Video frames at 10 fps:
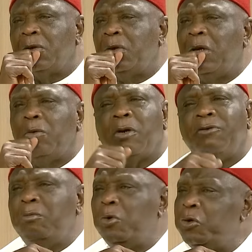Currently one
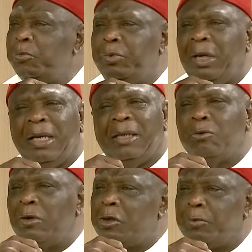of the most
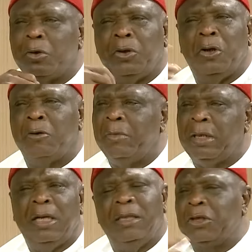brilliant, well-spoken young
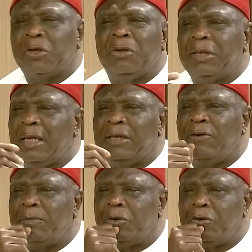men this country has
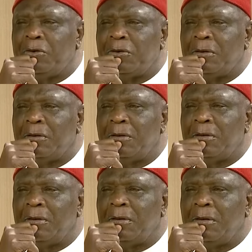ever produced.
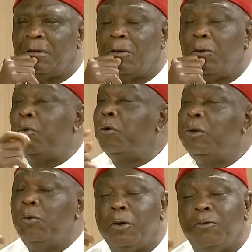
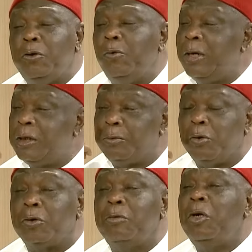One of the
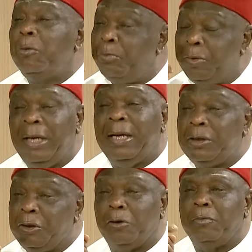well-spoken,
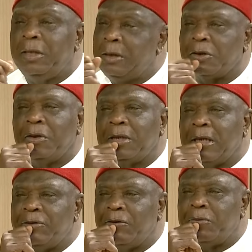brilliant young men this country
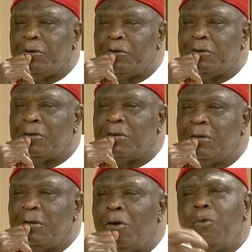has ever produced.
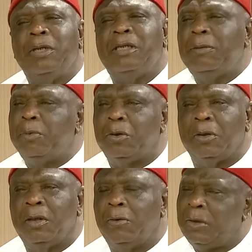
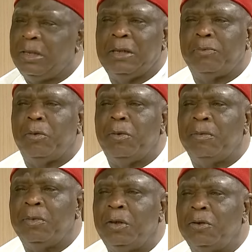What's his
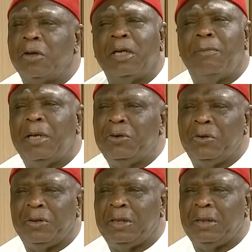problem? Talking about
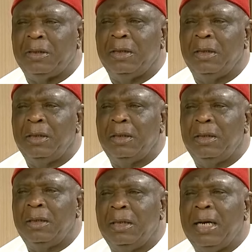justice.
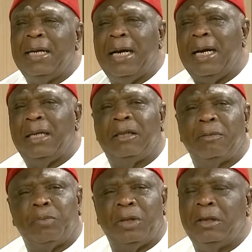And I
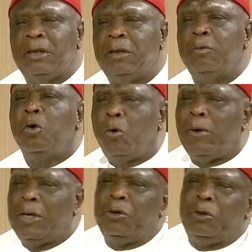asked President Tinubu,
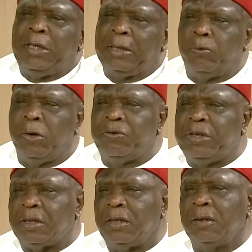why don't you take one
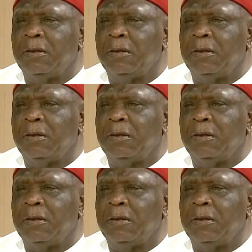risk?